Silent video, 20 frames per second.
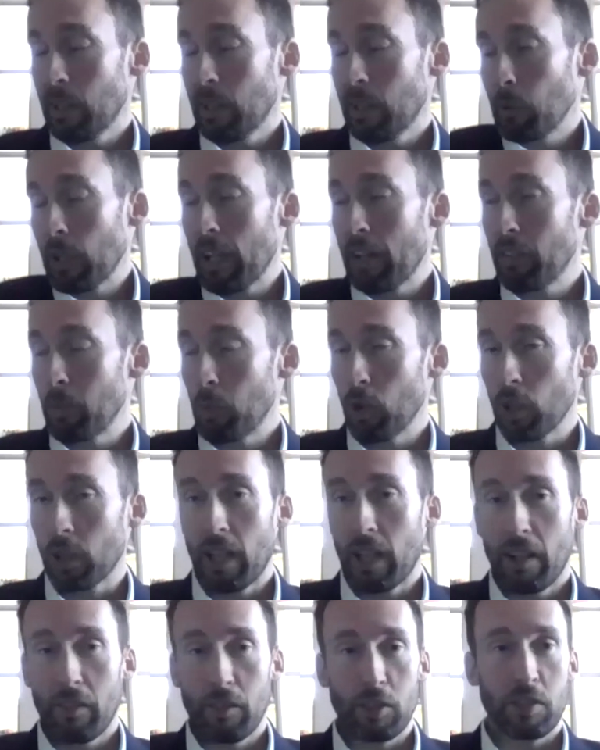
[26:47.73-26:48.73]
we're having more
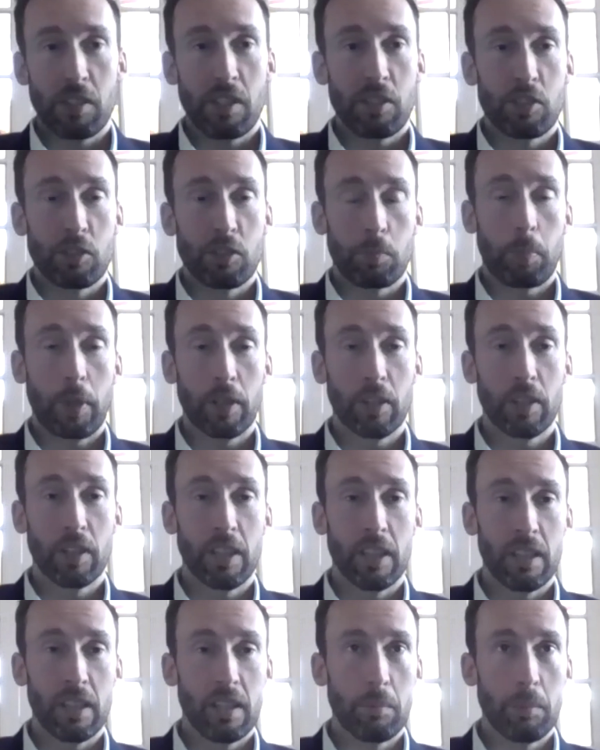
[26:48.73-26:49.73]
conversations,
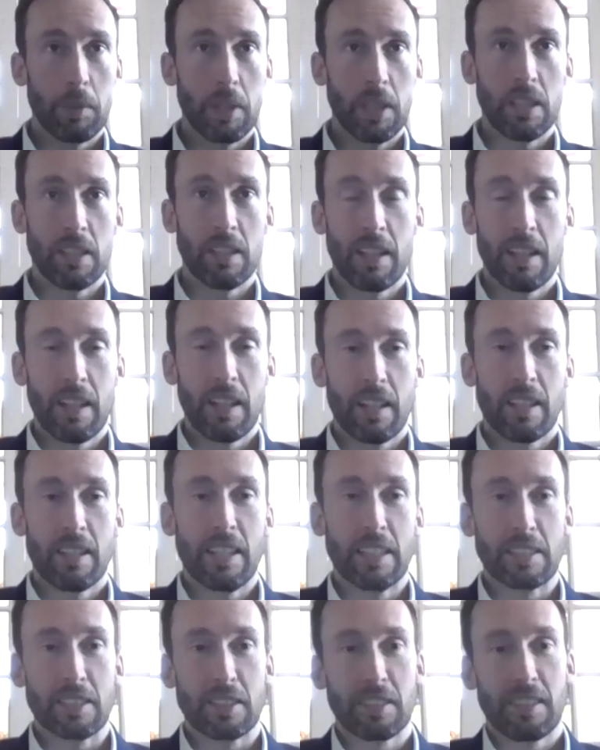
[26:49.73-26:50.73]
period. I mean, that
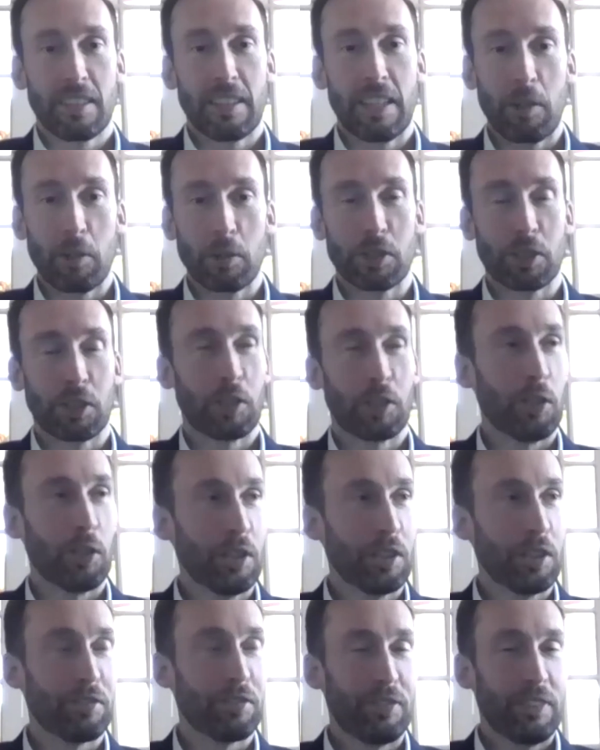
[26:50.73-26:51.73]
was a
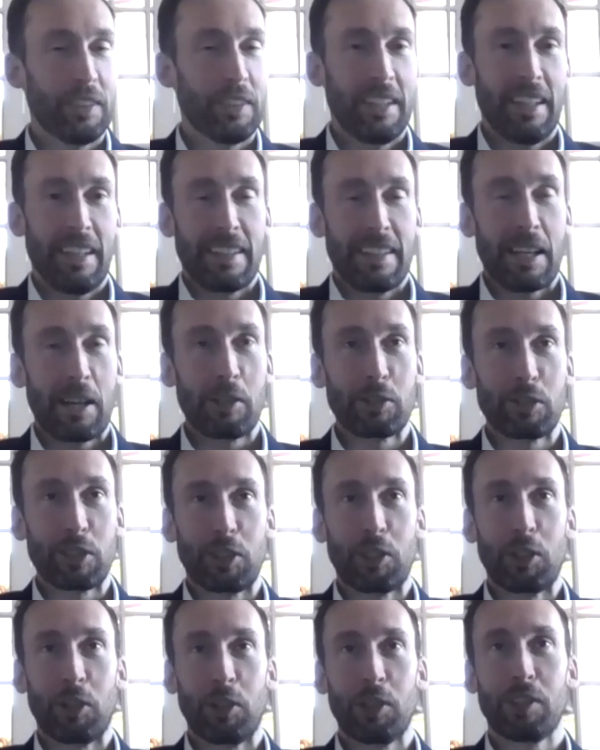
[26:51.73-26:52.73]
goal. That was a
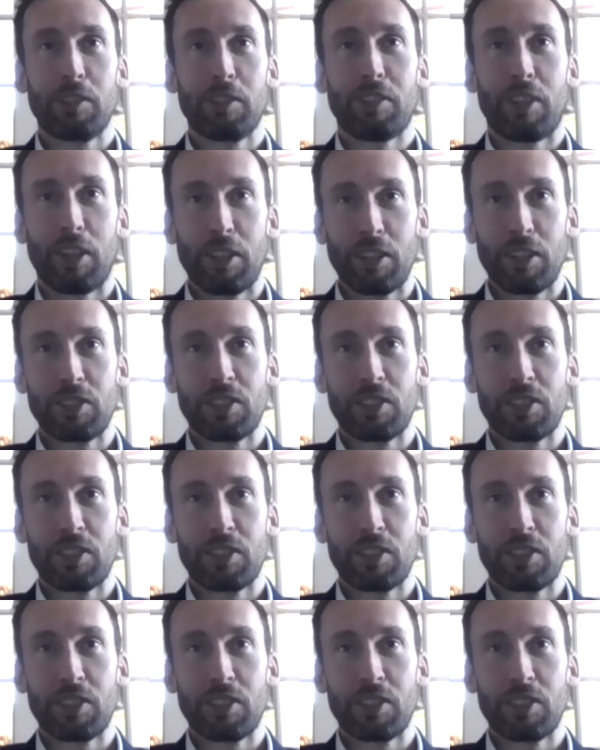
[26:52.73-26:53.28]
goal of ours.